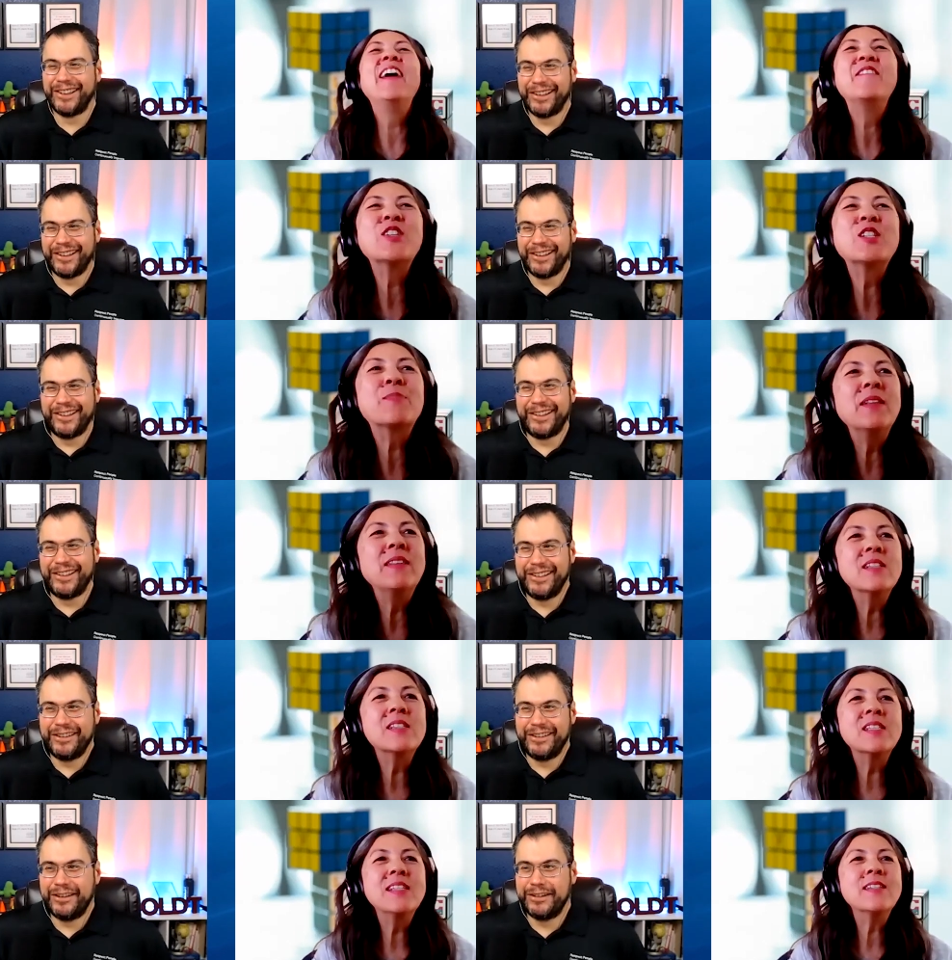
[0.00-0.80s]
Speaker 1: I've just been
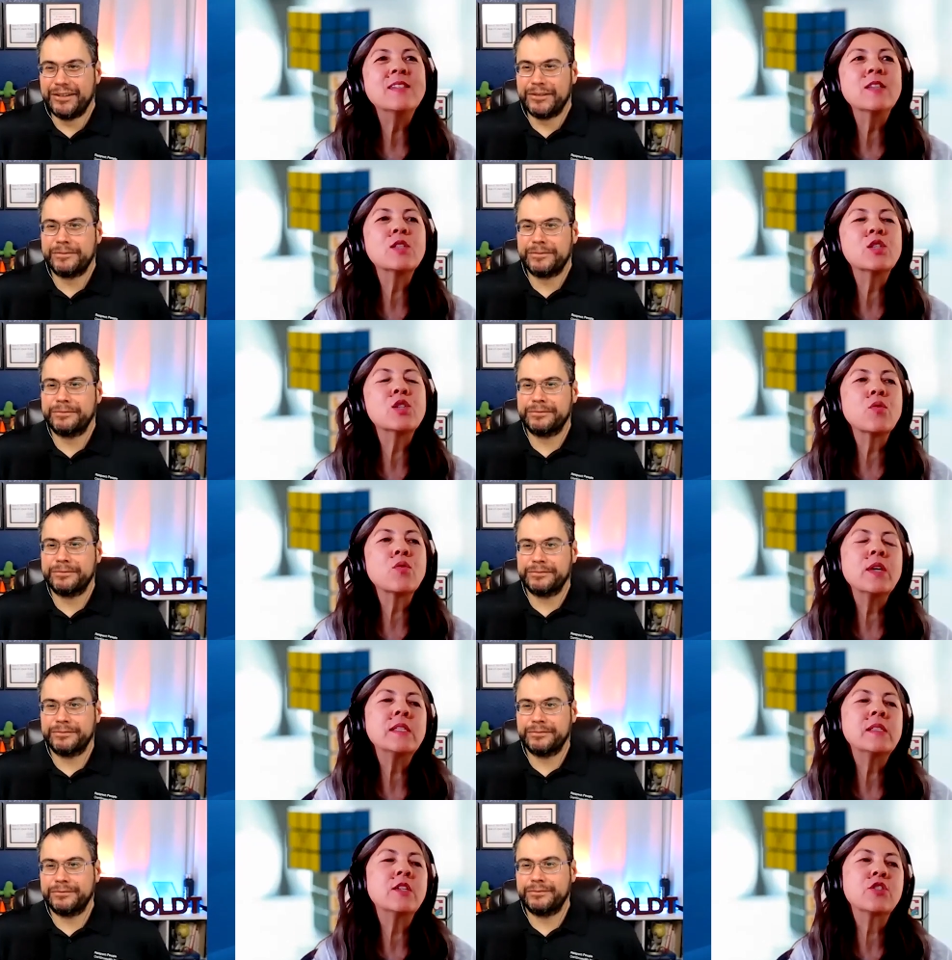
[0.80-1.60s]
listening to the
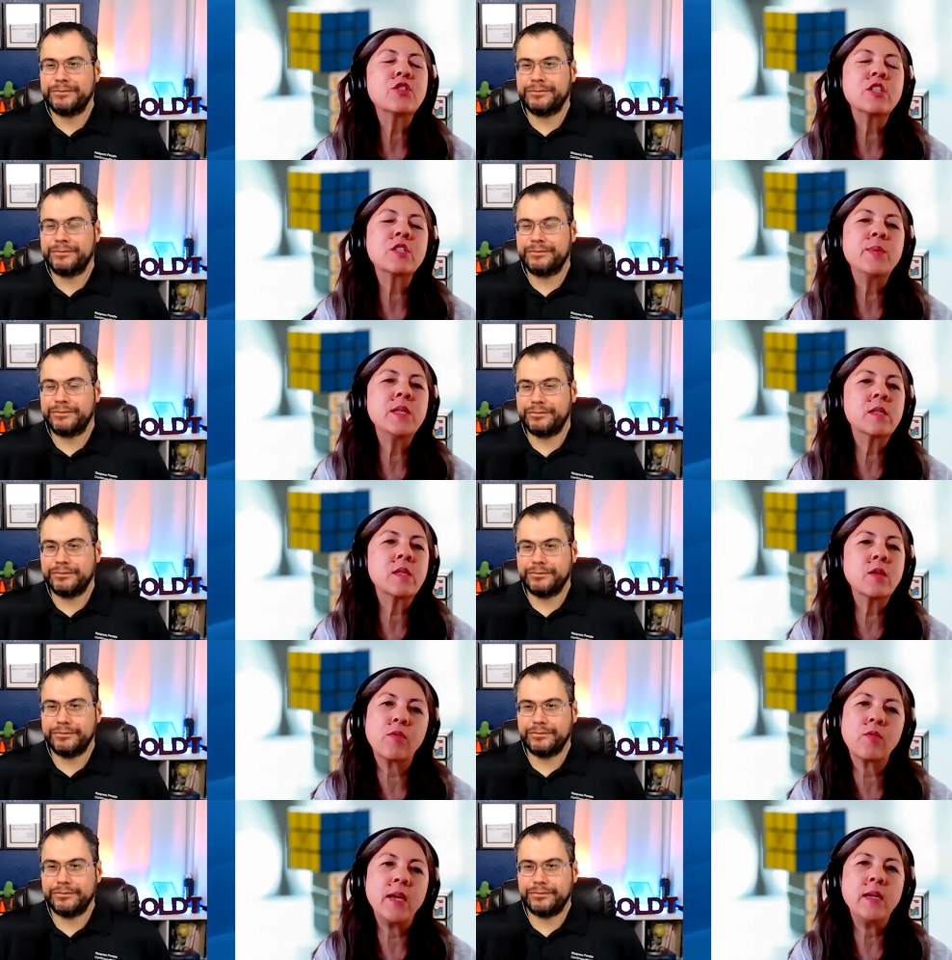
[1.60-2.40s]
stories, and it's just been
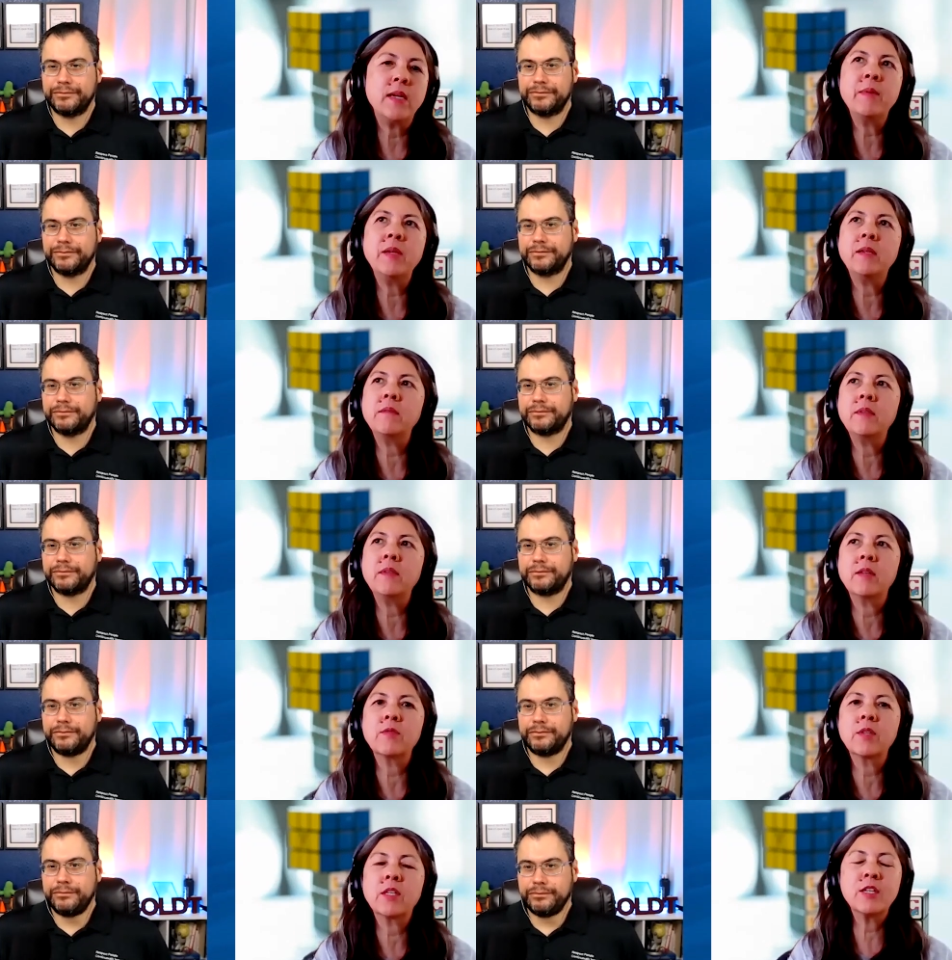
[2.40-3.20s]
so great. I mean, you
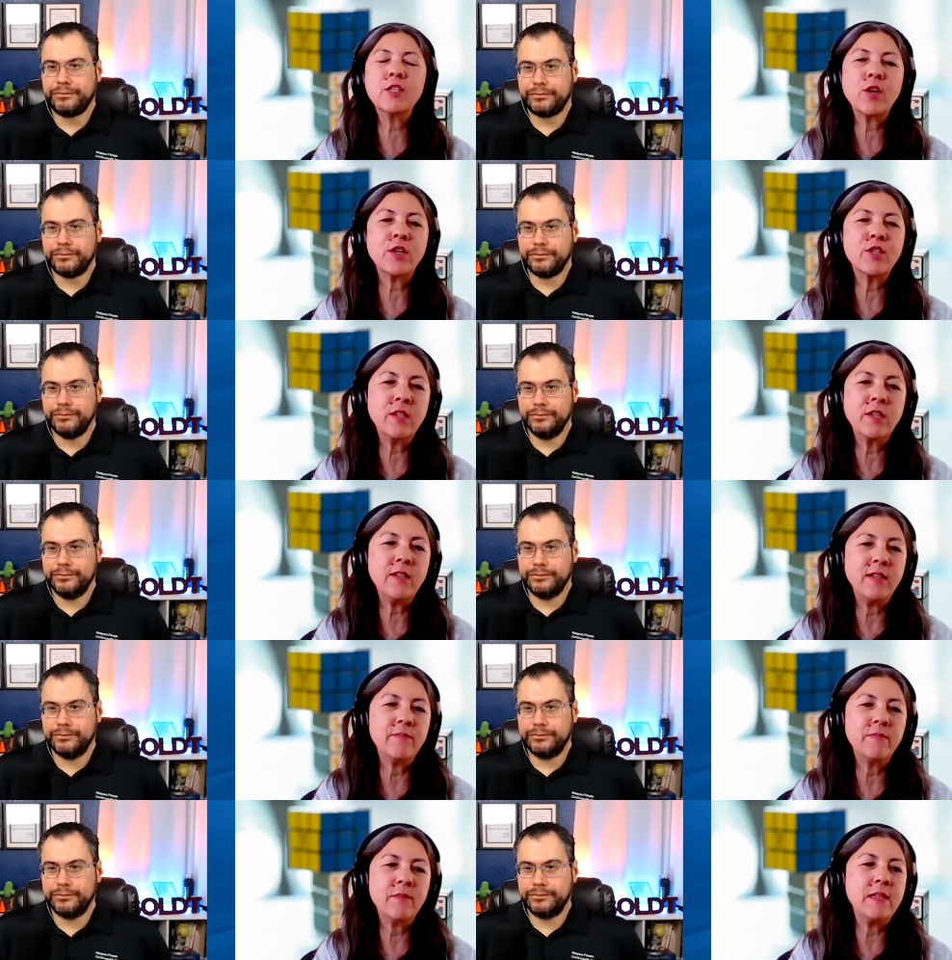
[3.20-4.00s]
know, the construction
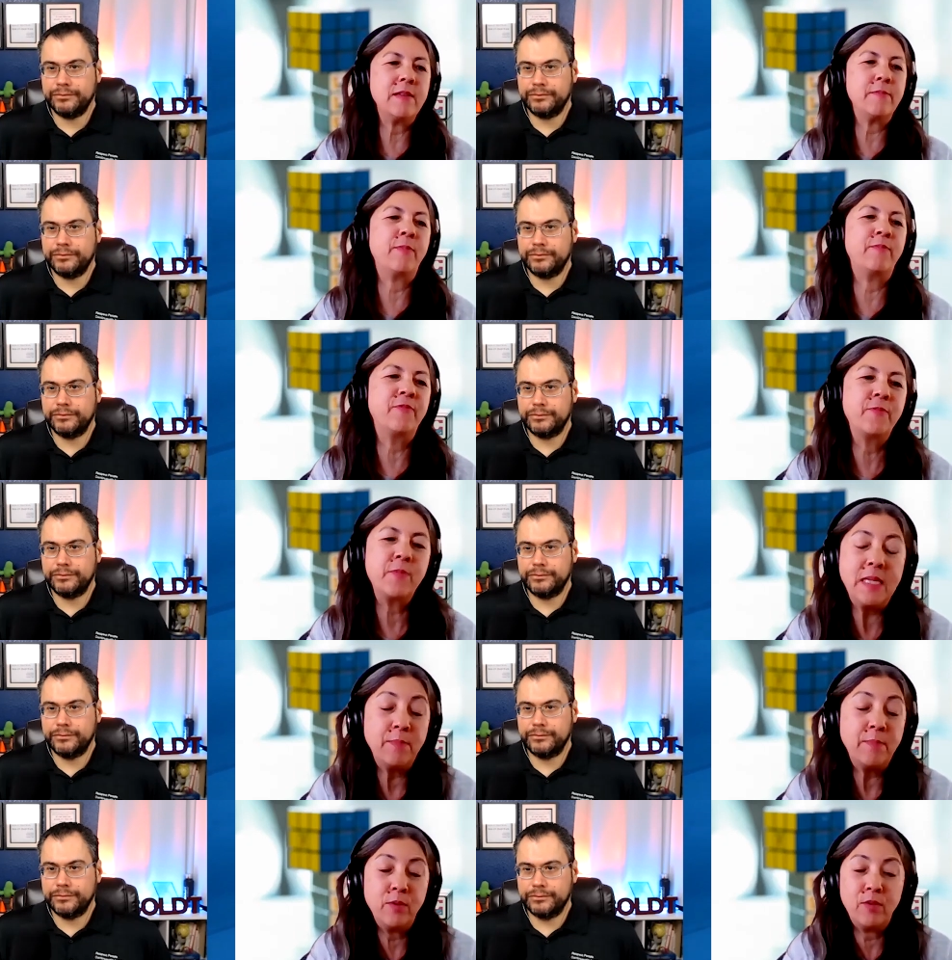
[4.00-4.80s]

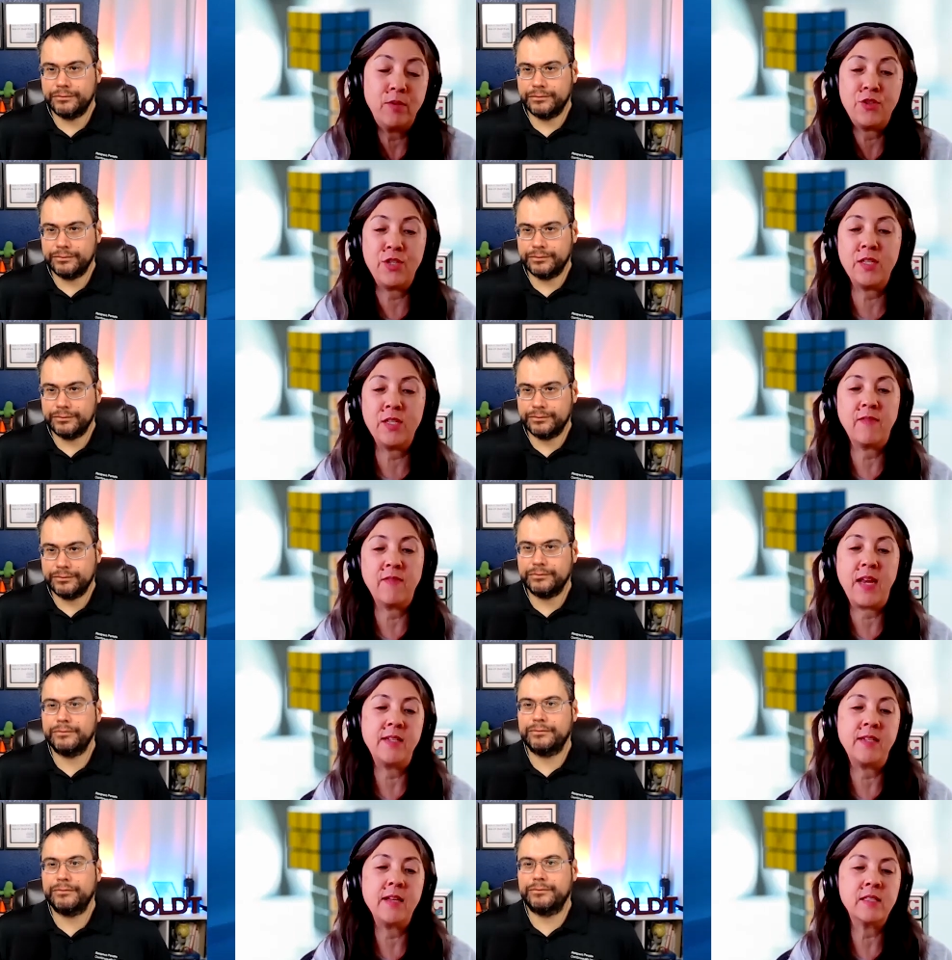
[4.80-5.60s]
people are just
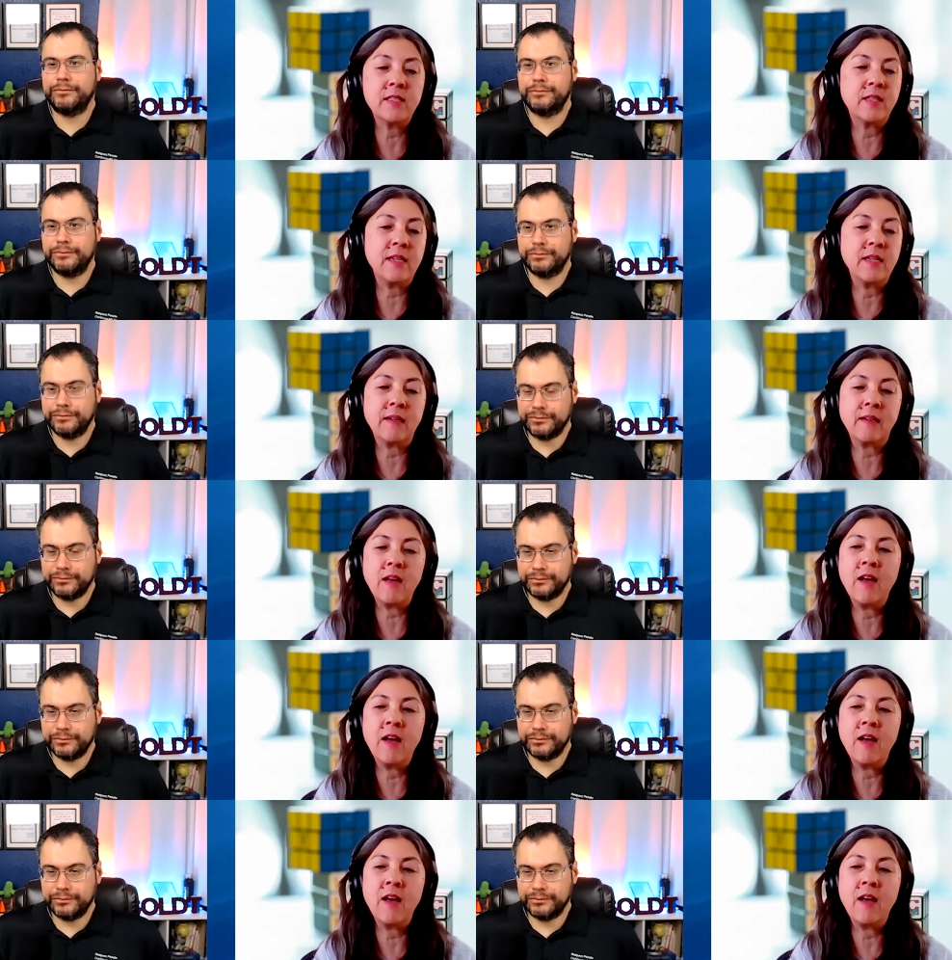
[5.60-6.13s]
fantastic.